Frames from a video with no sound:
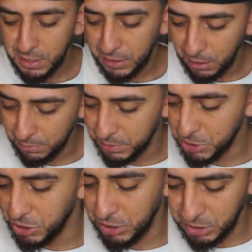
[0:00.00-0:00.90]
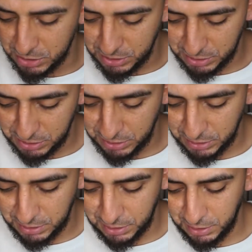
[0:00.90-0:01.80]
that would be genius because
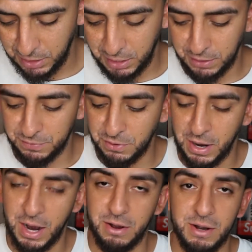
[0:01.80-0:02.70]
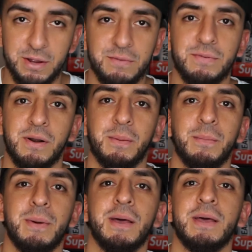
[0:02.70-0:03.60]
like if you iron it from